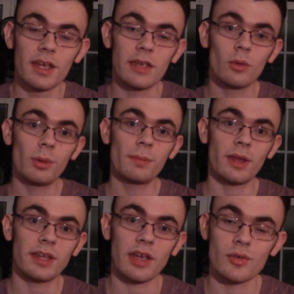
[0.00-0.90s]
He will be
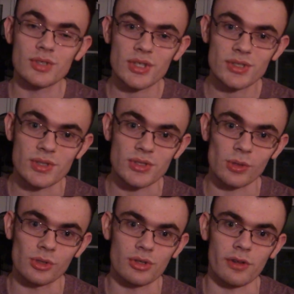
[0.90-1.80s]
playing a resistance
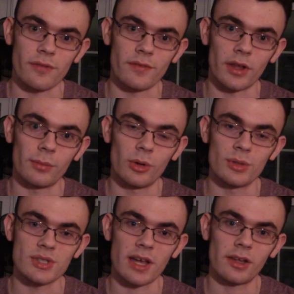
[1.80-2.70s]
soldier in the film who
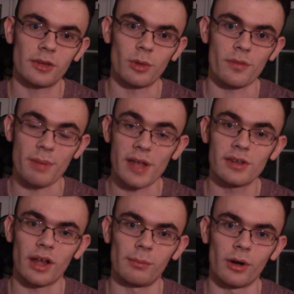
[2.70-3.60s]
is allied with Ben
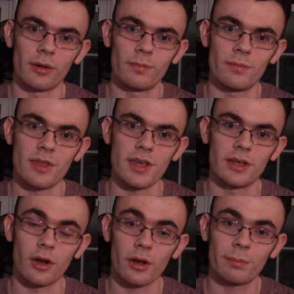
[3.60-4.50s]
Delmar, the
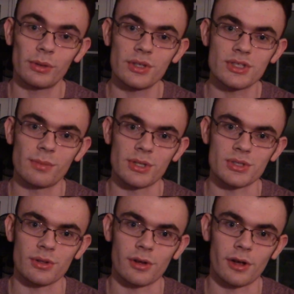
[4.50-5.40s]
current police
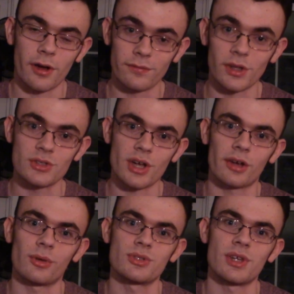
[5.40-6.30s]
commissioner of
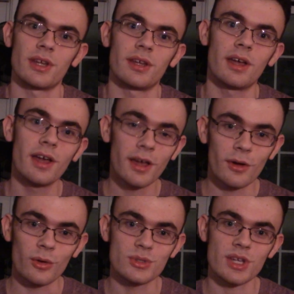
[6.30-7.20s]
Ninjago City,
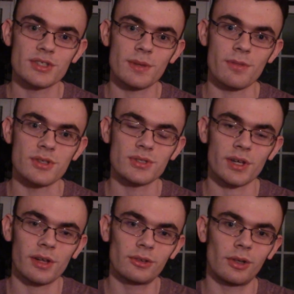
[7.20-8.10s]
who sets up this
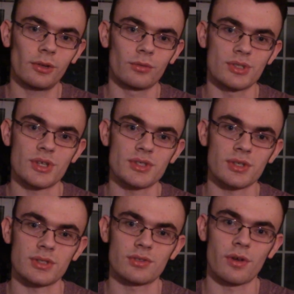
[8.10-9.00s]
kind of little
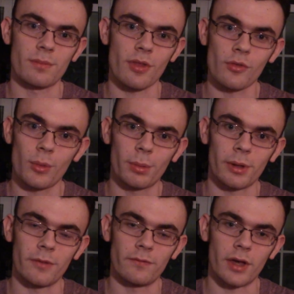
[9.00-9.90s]
resistance group, this group
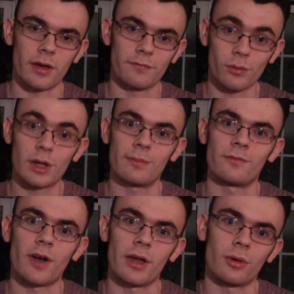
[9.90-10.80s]
of freedom
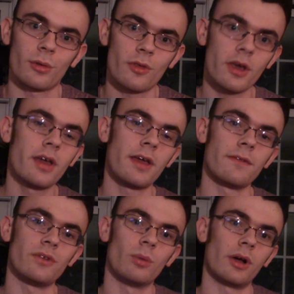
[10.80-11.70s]
fighters,
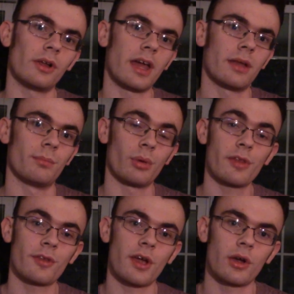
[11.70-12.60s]
if you will, and
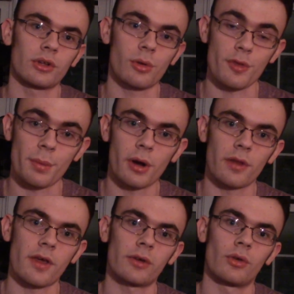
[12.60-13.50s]
Brent's character is a part
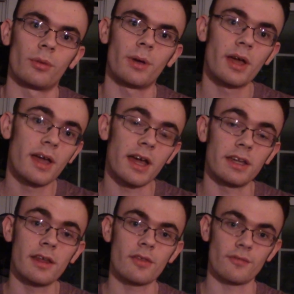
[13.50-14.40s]
of that group, and
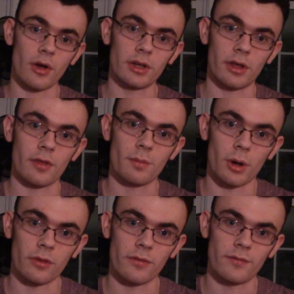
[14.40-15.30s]
he has a very nice
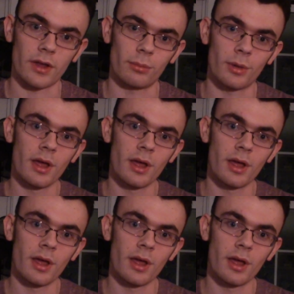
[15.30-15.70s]
part in the film.